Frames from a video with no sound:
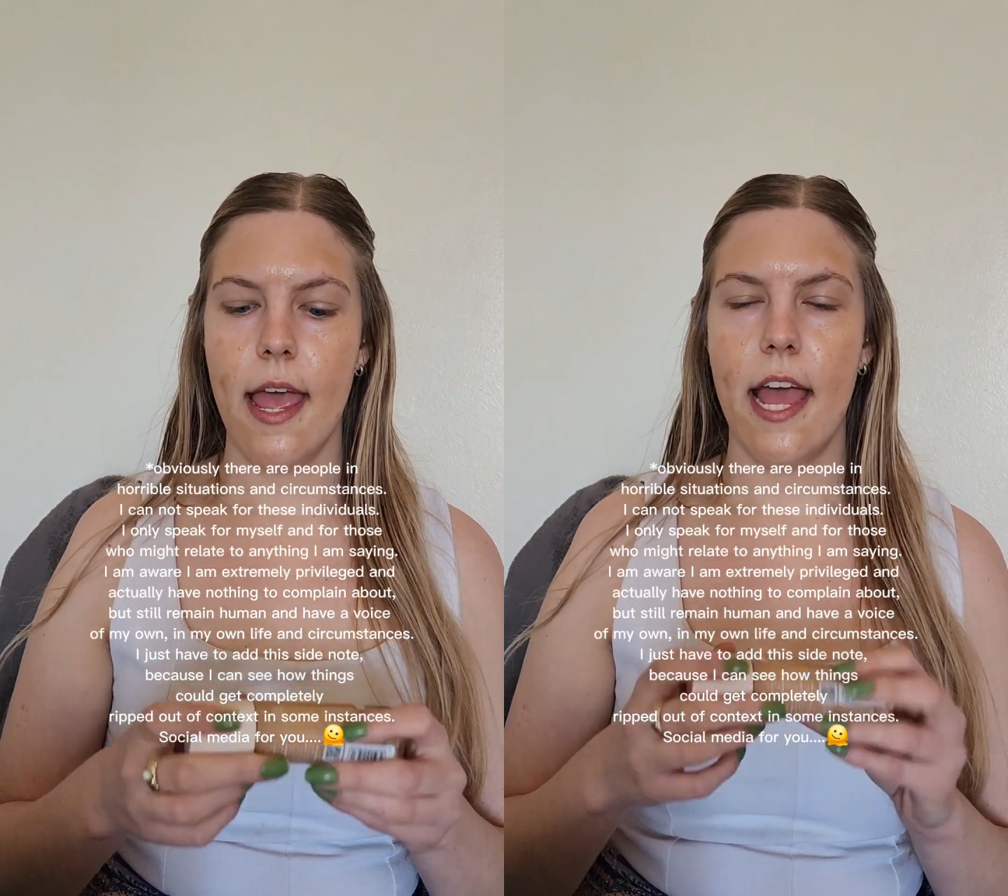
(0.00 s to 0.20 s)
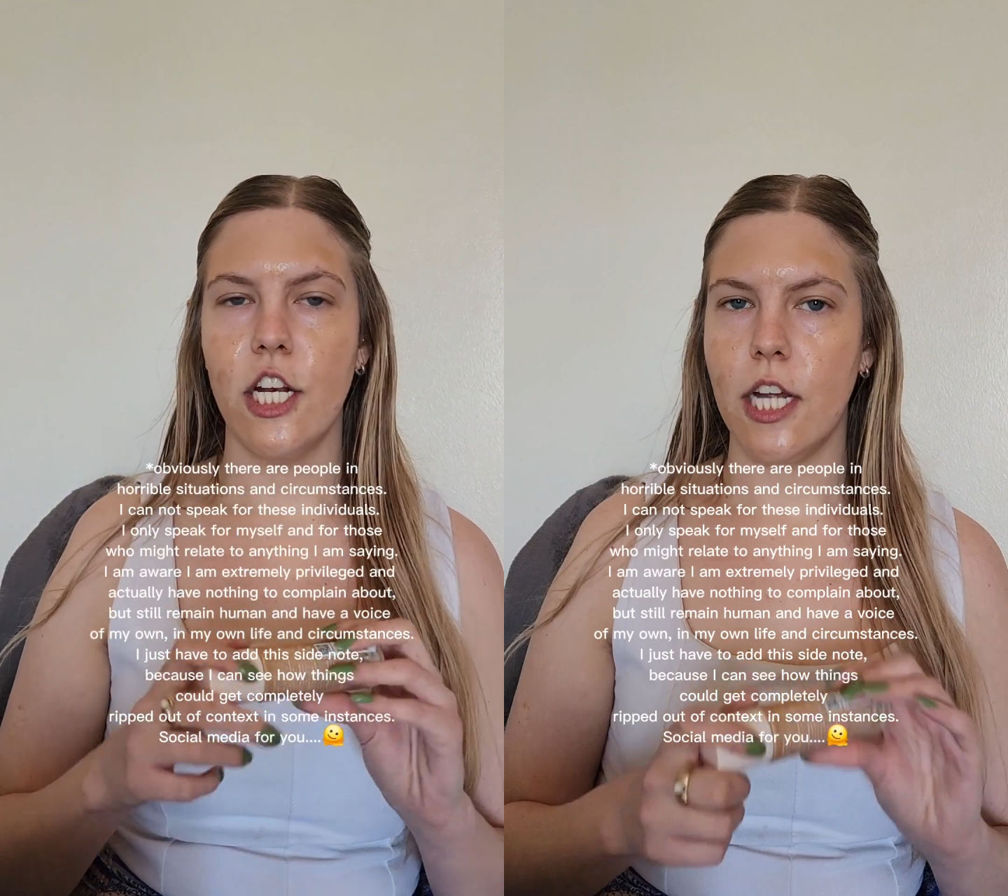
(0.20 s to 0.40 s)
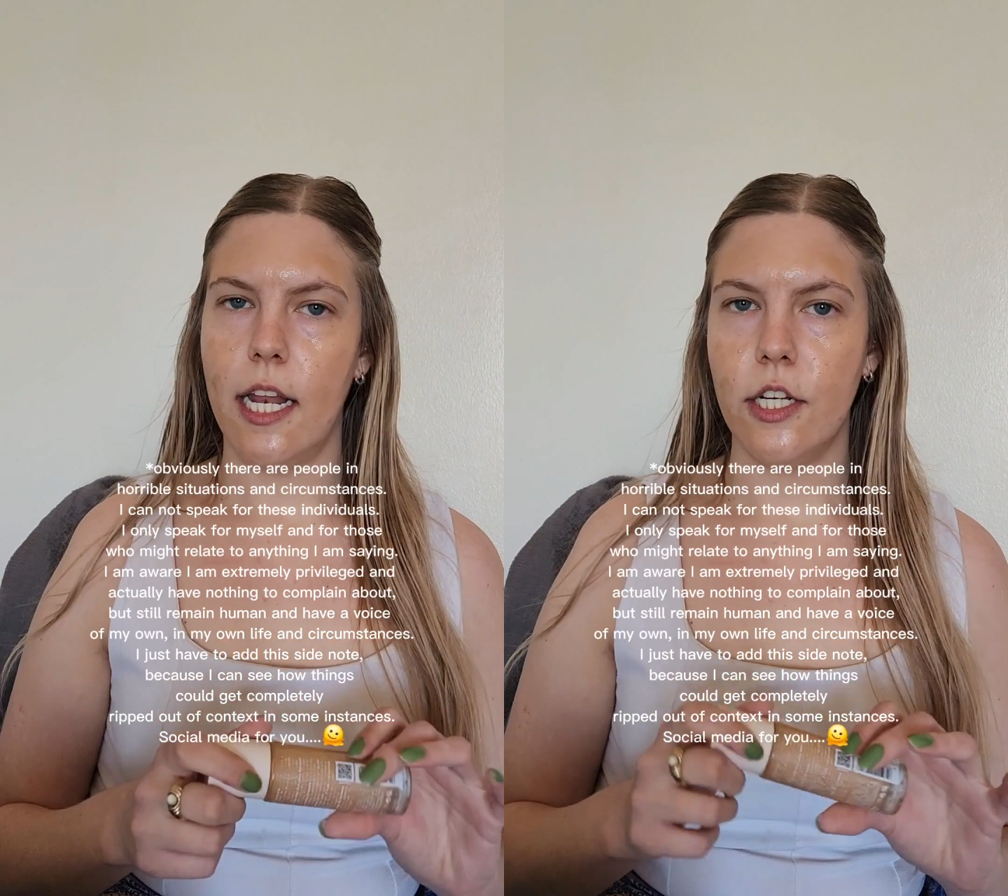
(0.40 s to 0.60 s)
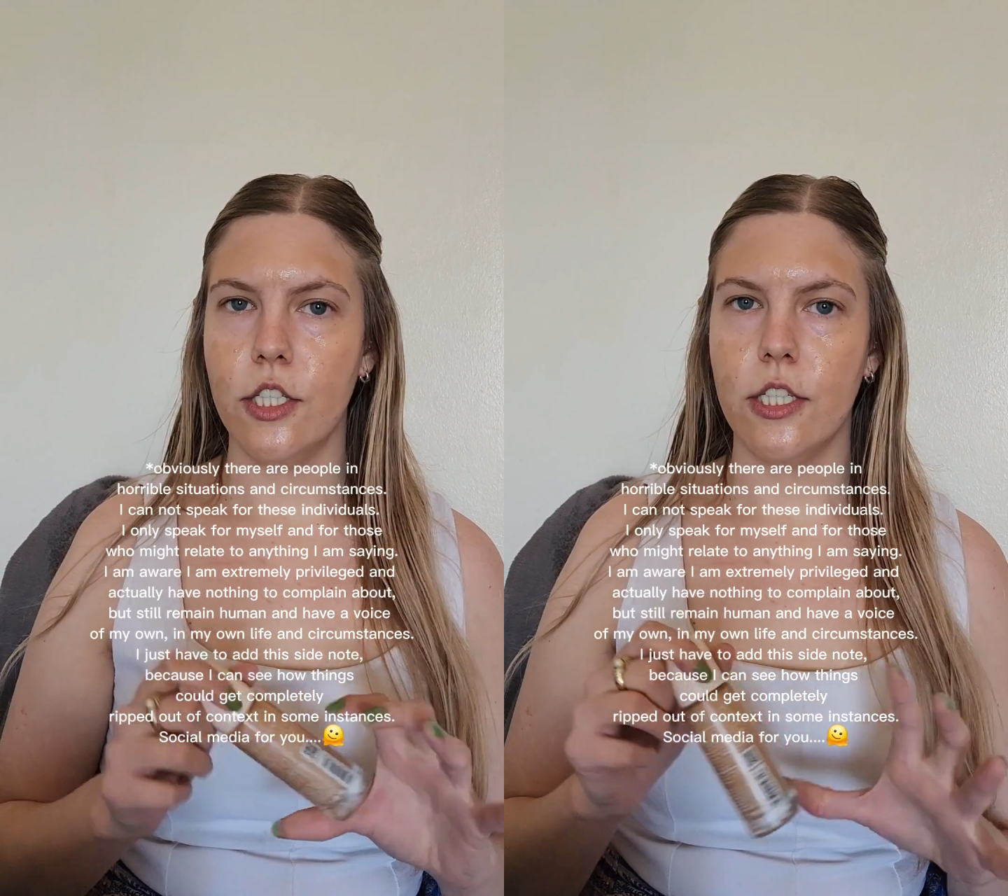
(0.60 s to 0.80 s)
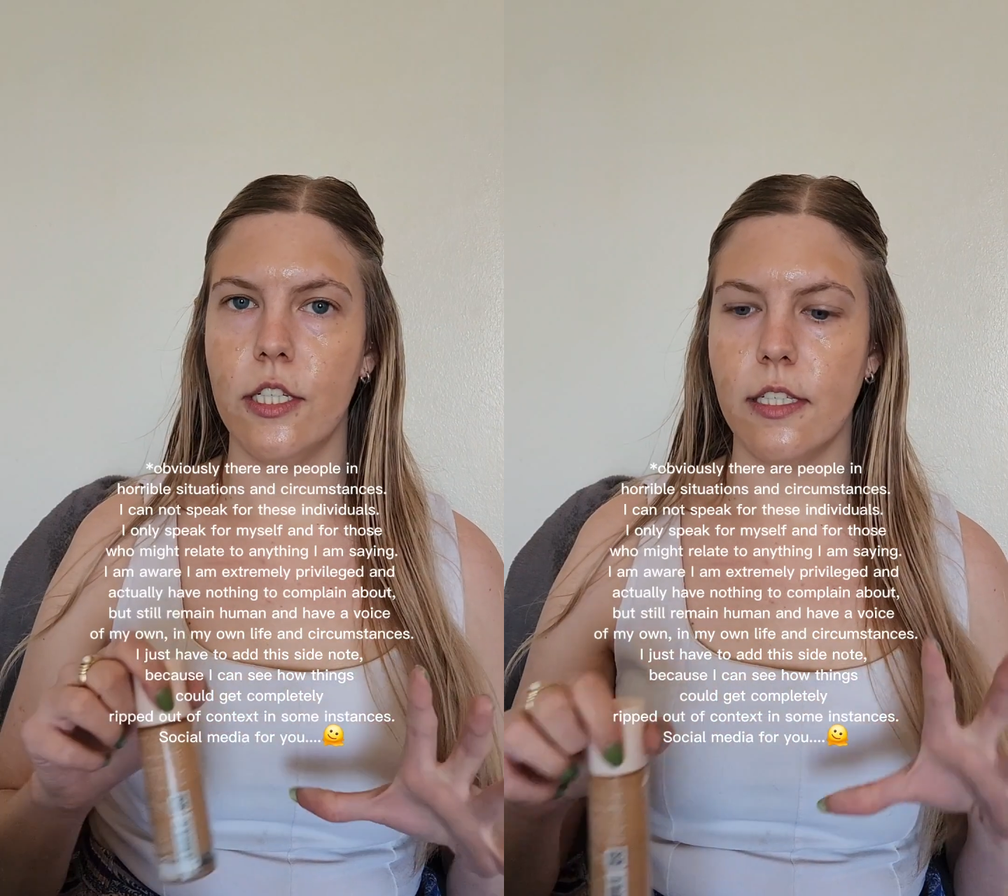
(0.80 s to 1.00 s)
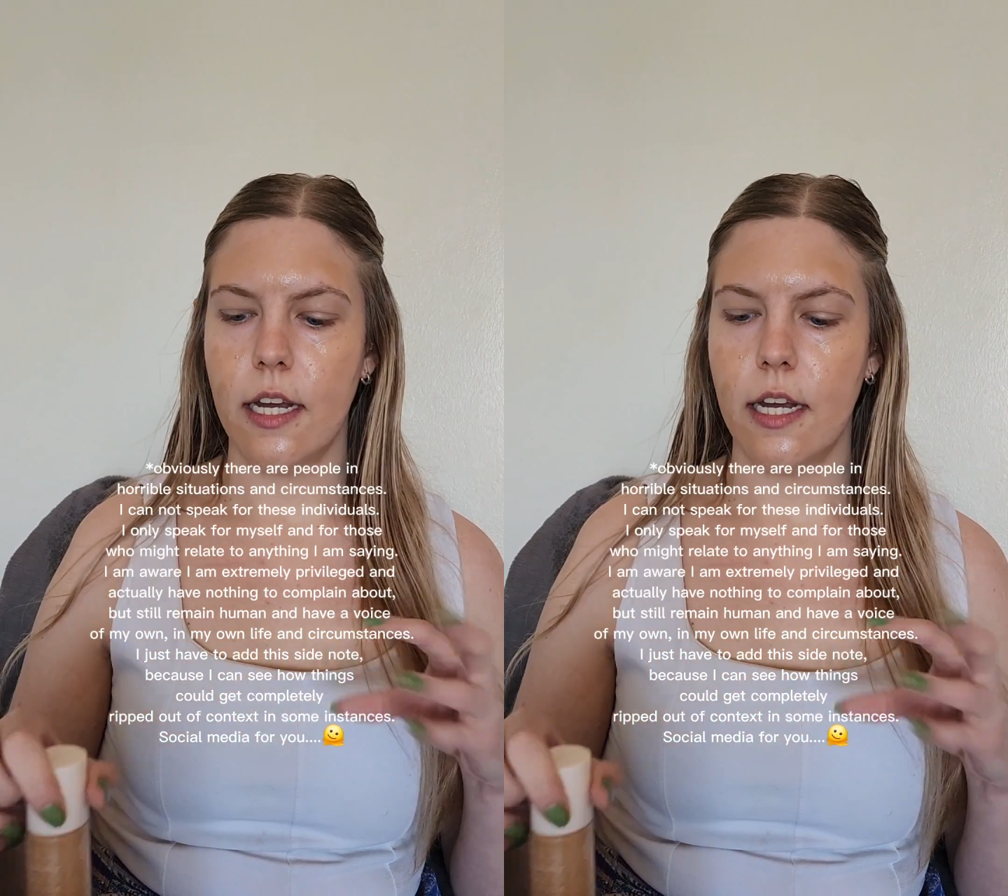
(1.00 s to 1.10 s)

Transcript: and challenges